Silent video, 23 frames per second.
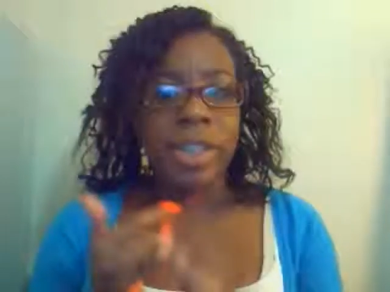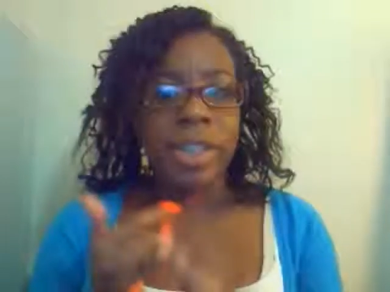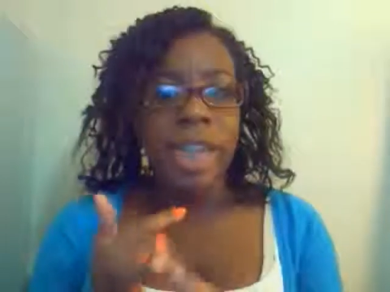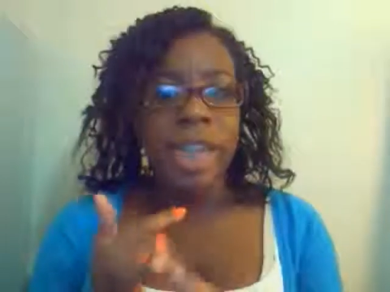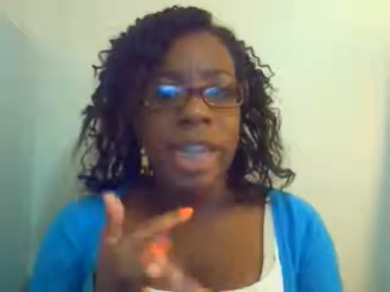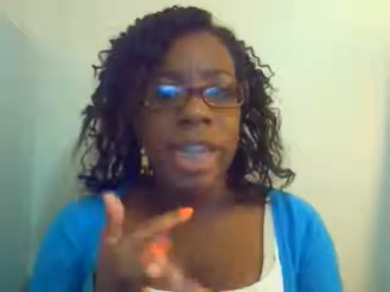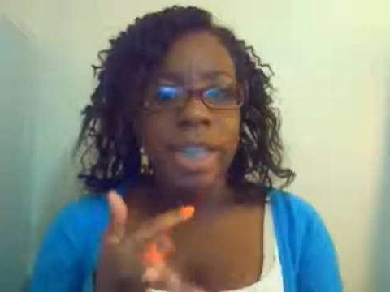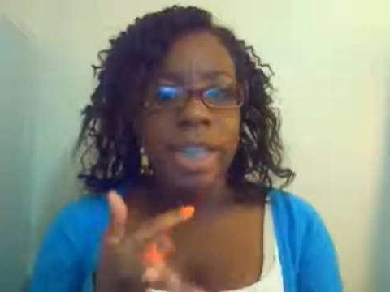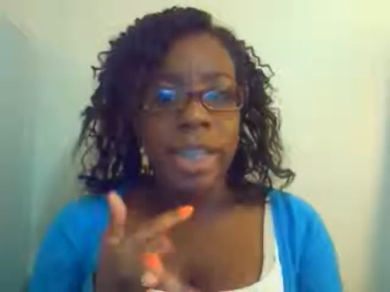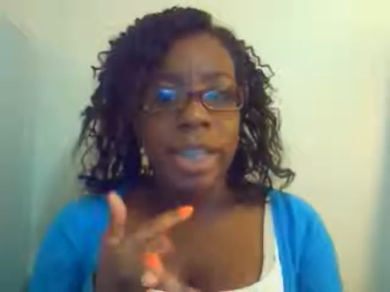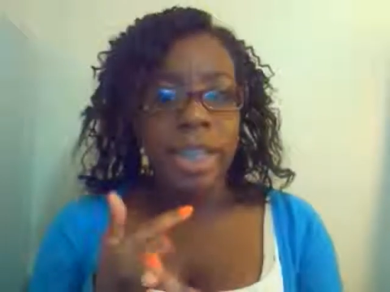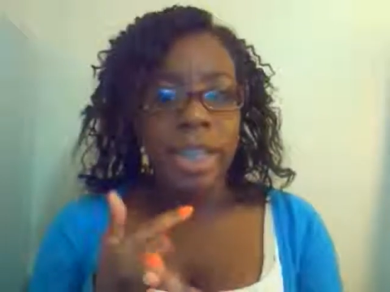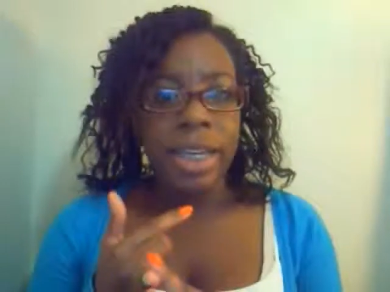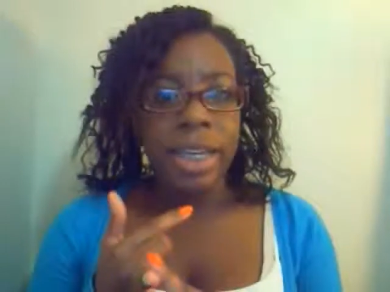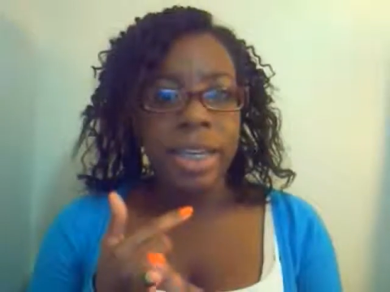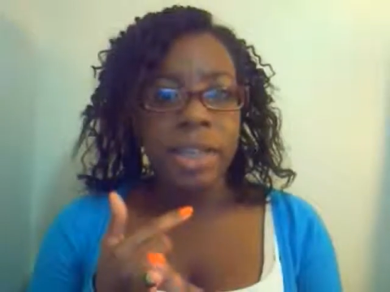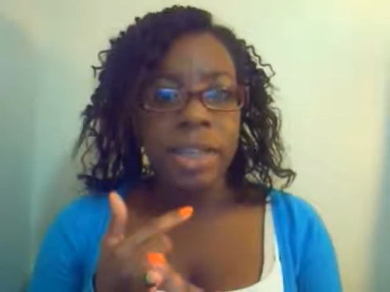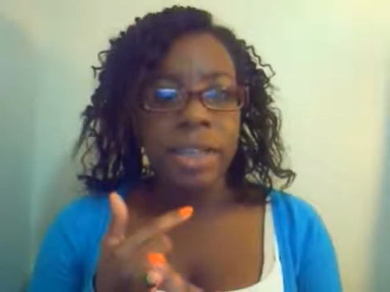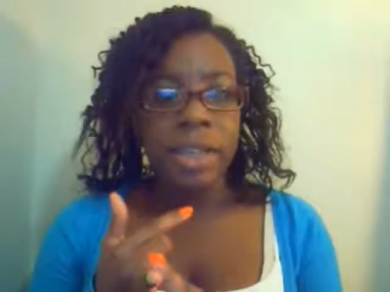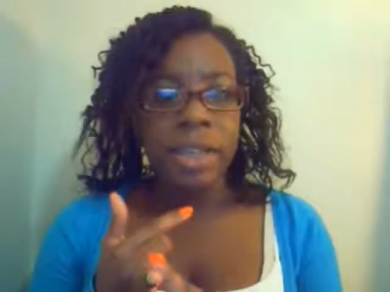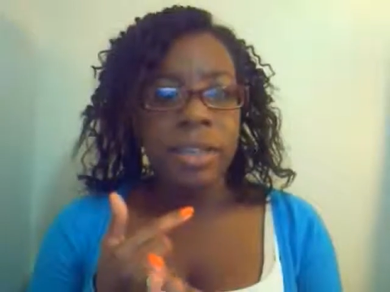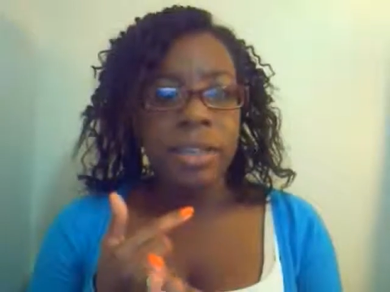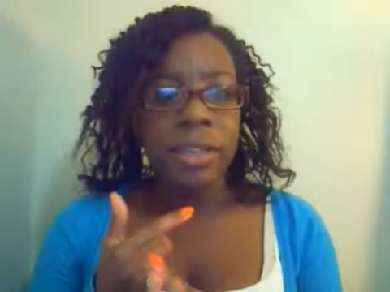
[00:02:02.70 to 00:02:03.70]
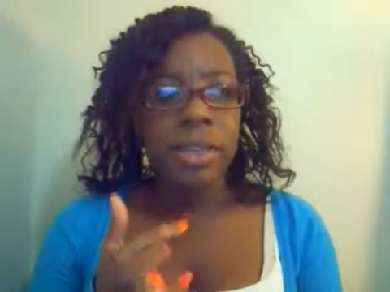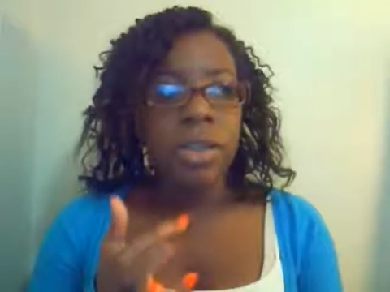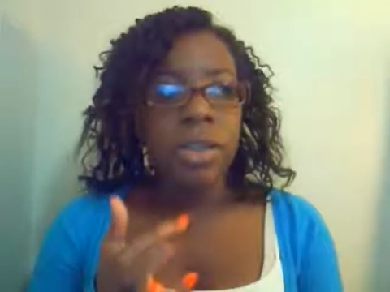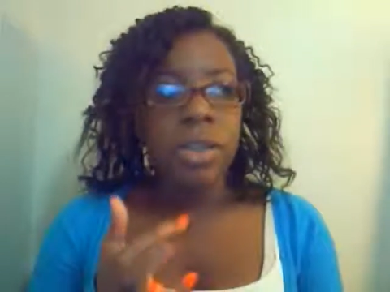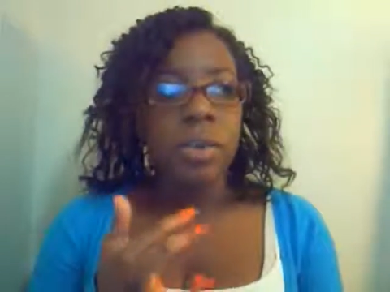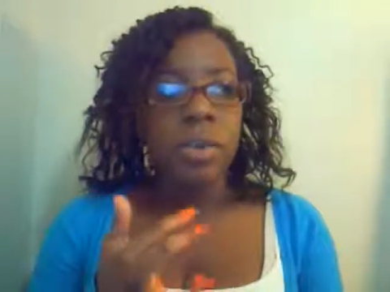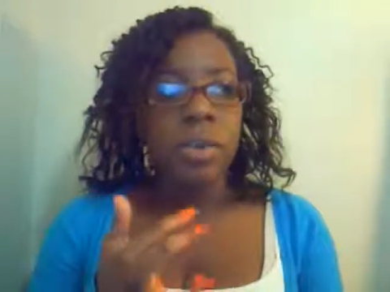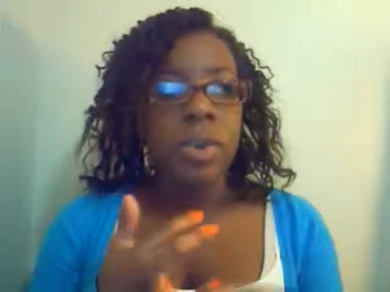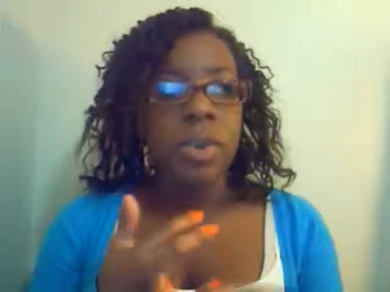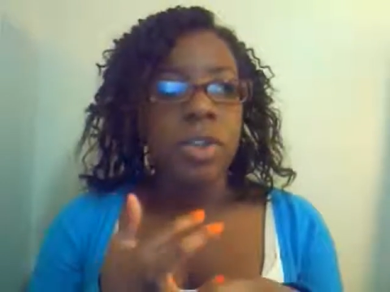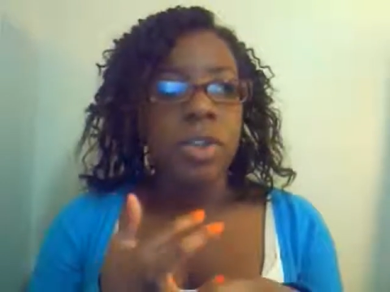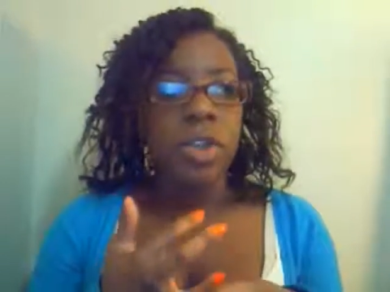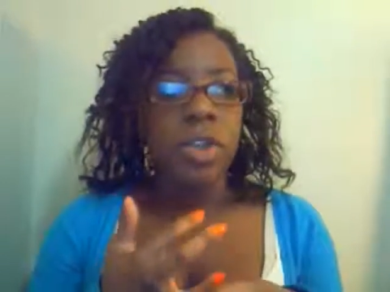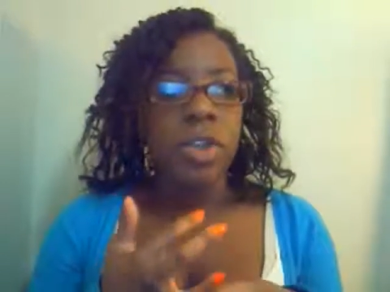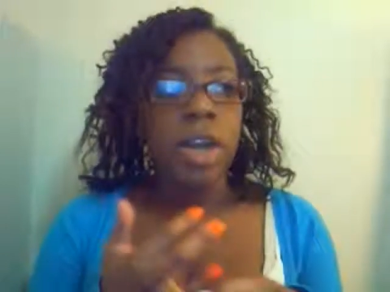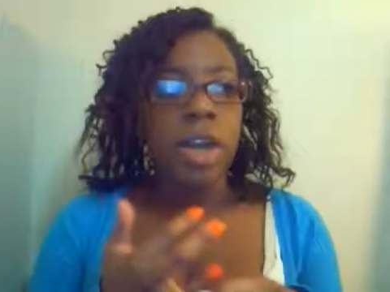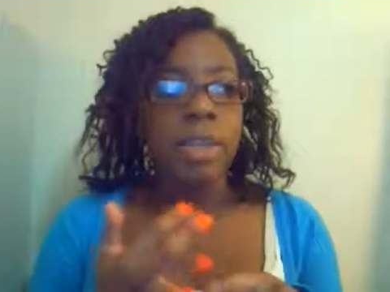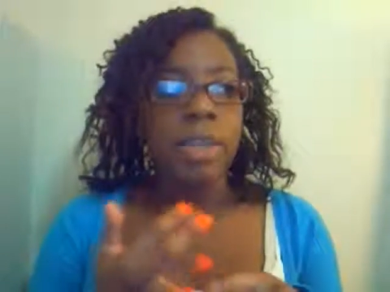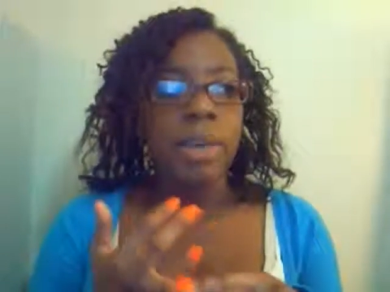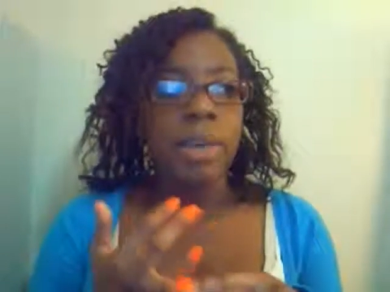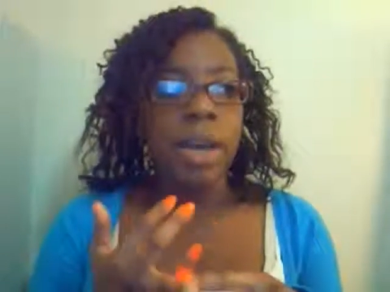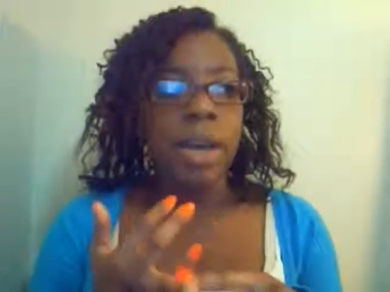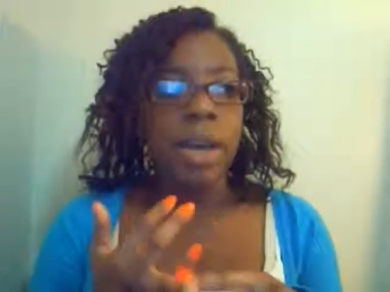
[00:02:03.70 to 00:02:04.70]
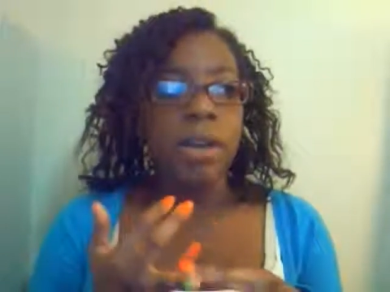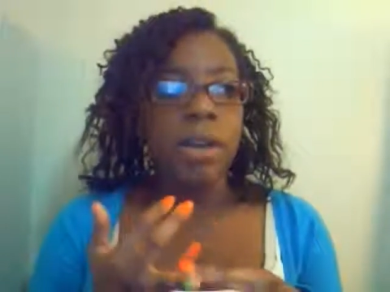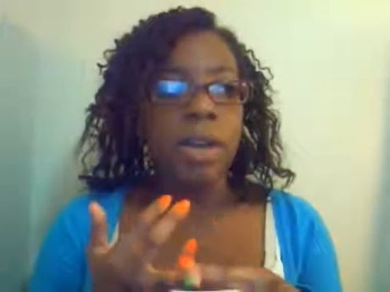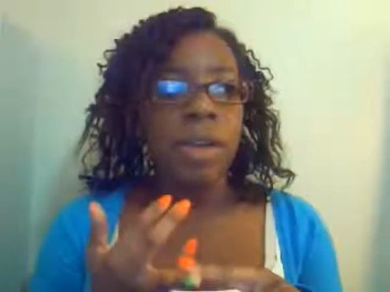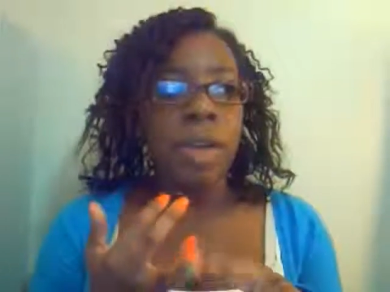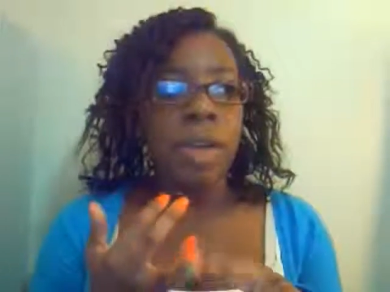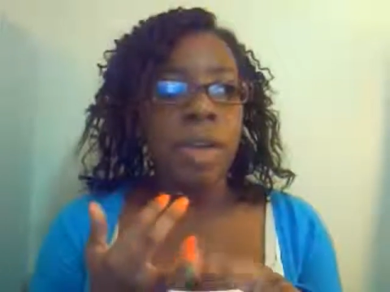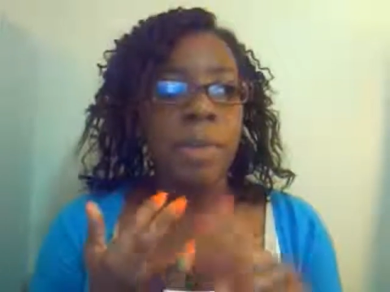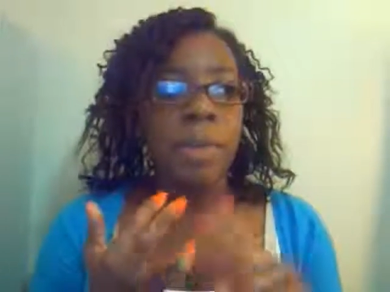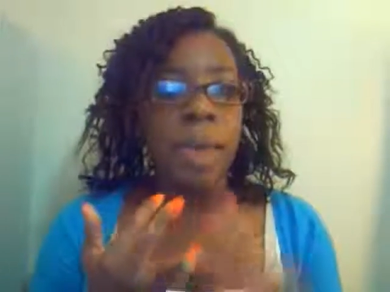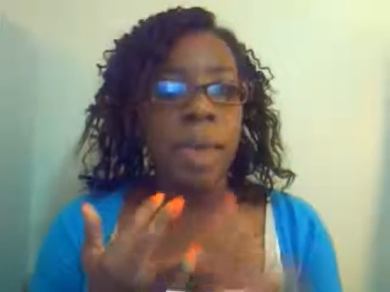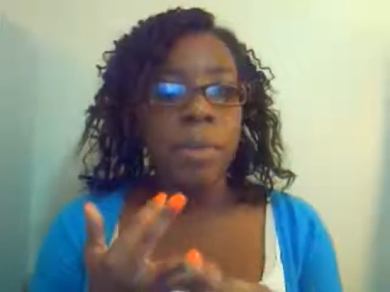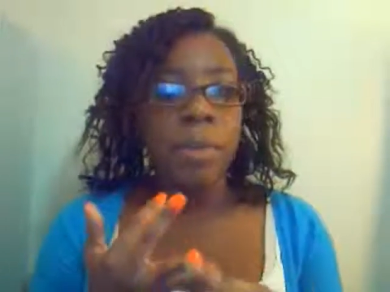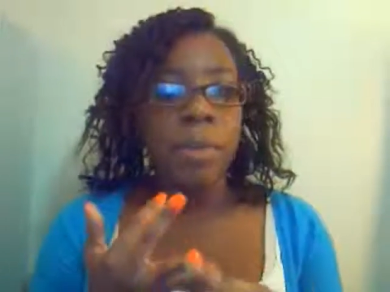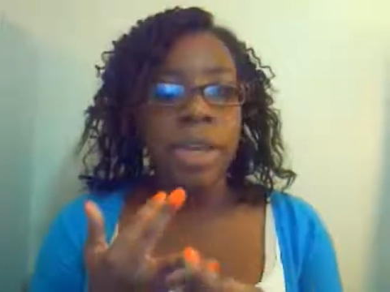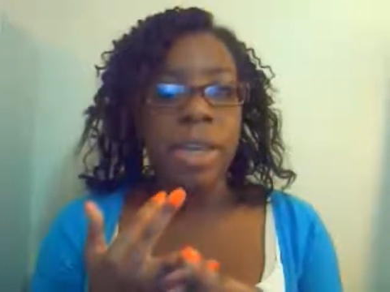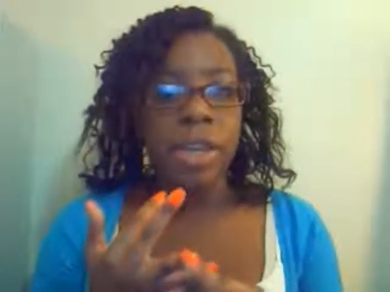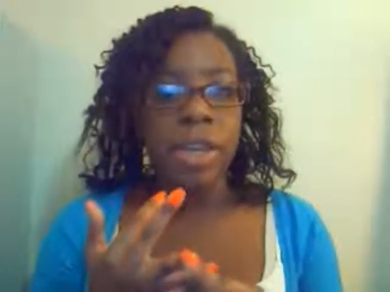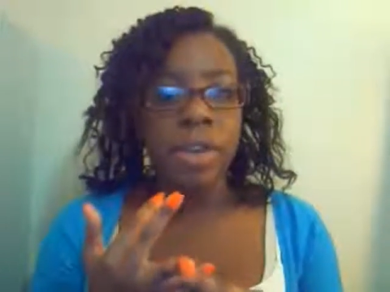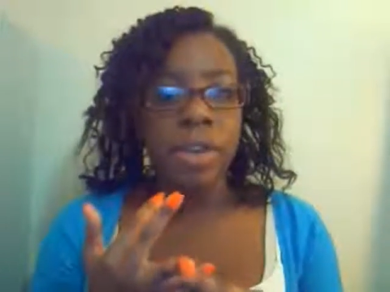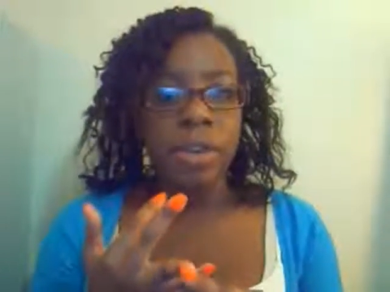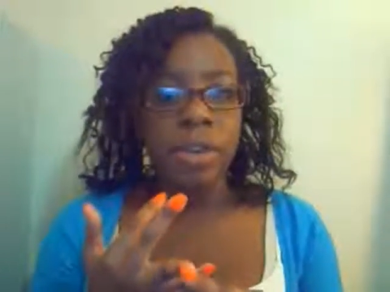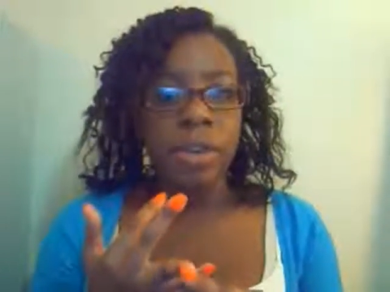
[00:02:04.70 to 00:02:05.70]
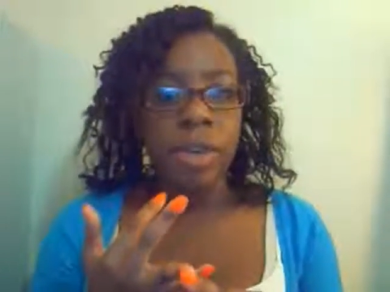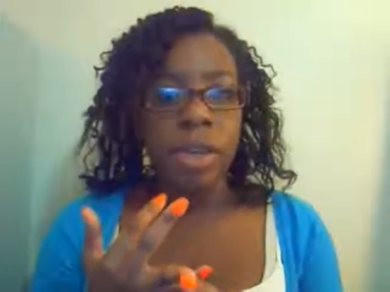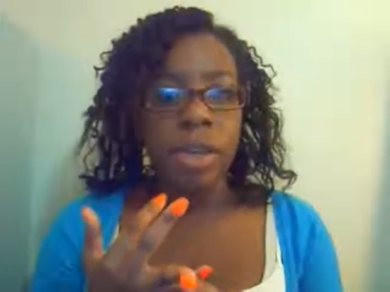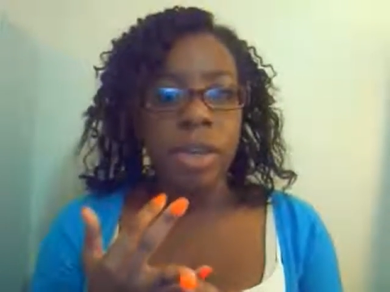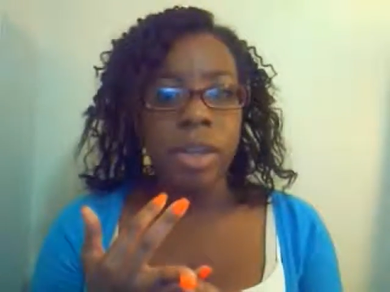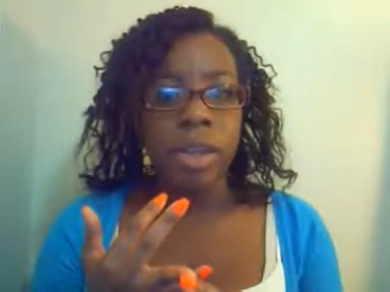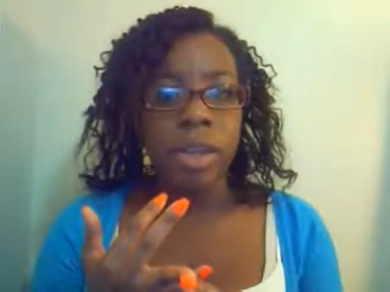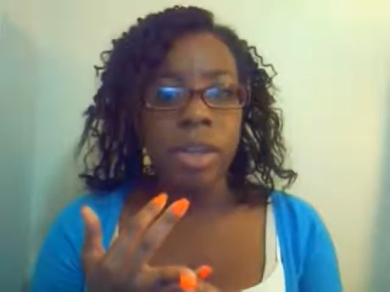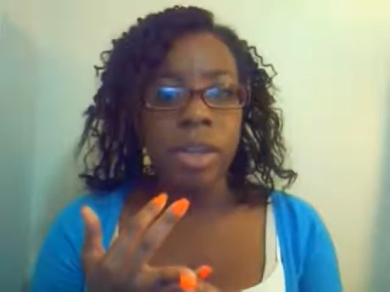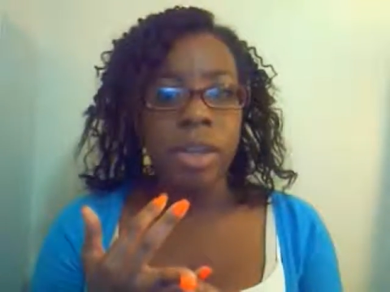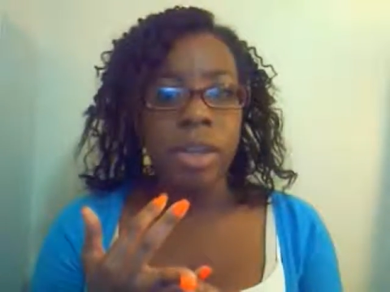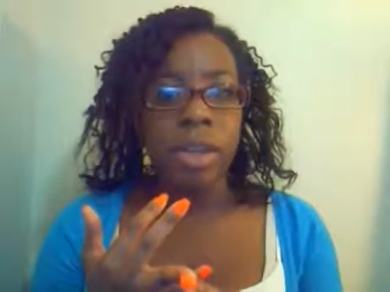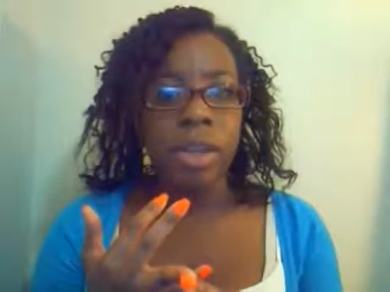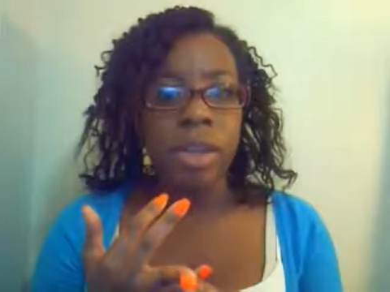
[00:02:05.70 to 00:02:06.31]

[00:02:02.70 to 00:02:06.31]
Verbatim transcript: tightness. We also talked about um, how many you're doing.